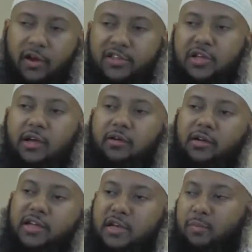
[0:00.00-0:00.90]
Raji'
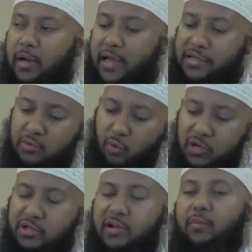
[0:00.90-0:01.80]
is a place,
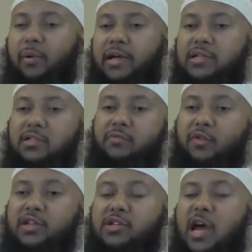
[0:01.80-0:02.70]
watering place
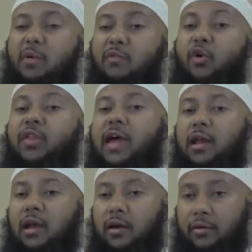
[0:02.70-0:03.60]
for the tribe of
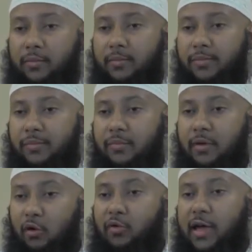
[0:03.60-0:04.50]
Hudayl.
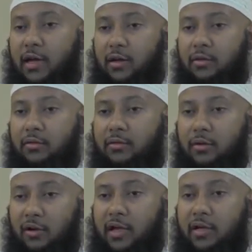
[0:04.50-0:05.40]
Hudayl.
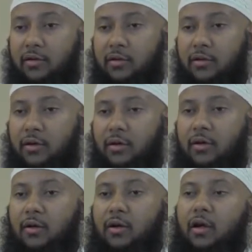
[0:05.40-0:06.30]
Okay?
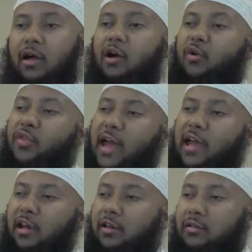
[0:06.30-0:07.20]

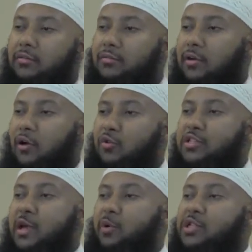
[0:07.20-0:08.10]
Hudayl,
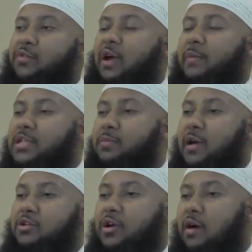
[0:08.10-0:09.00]
who's the most famous
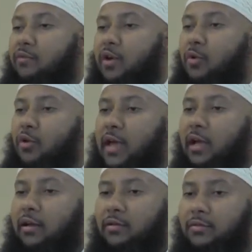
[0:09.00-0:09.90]
man to come from
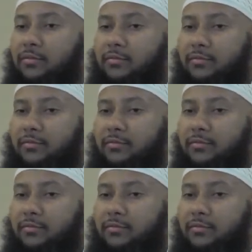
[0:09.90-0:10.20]
Hudayl?